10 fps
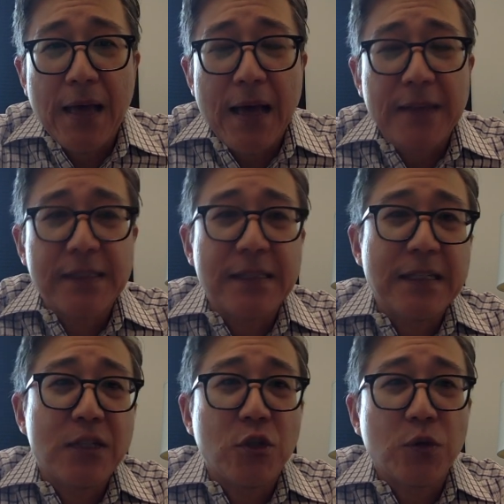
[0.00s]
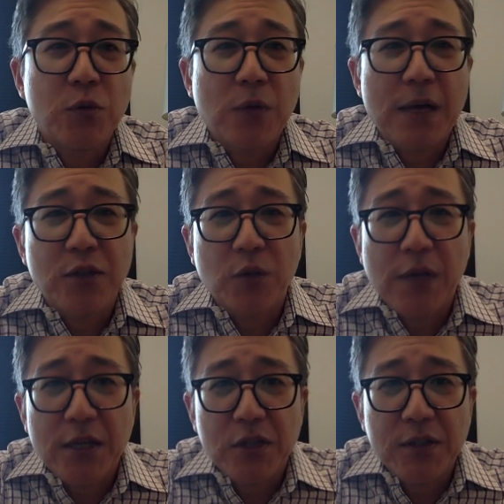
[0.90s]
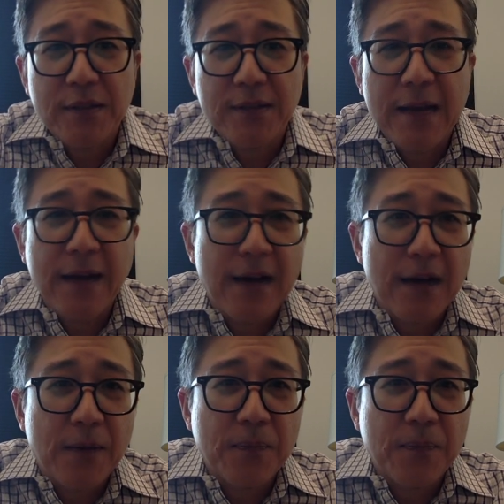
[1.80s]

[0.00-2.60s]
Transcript: at c2education.com.